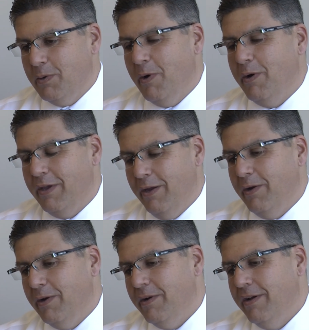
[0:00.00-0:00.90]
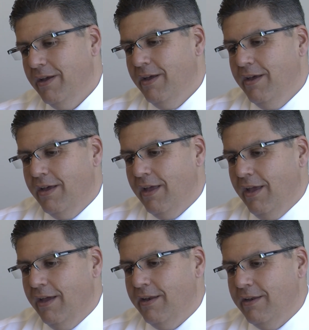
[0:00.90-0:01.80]
you're all here,
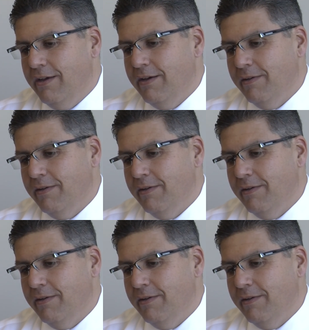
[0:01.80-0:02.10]
and